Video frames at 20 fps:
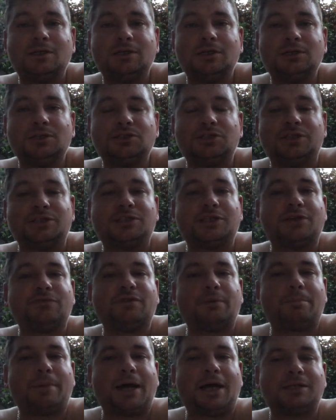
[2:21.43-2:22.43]
She said
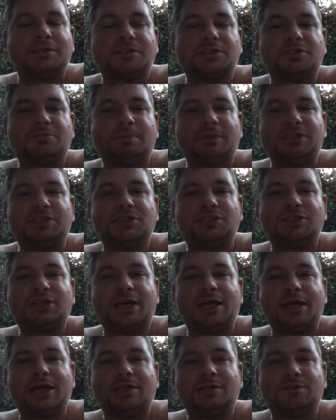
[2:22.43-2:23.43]
the party has been
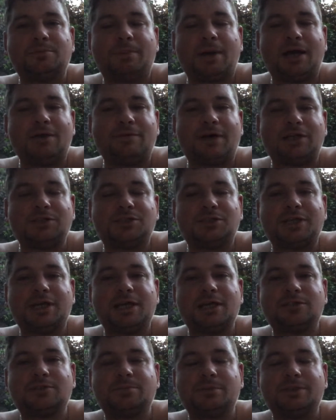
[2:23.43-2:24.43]
stained by that
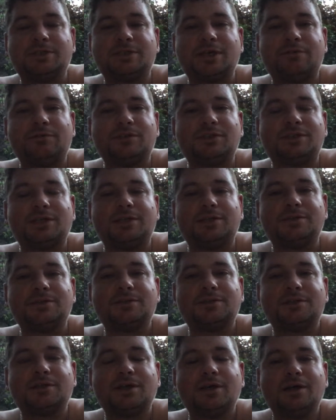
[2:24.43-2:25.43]
statement ever
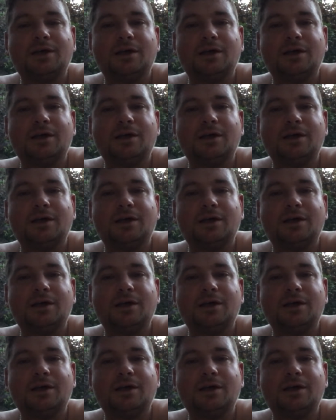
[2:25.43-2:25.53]
since.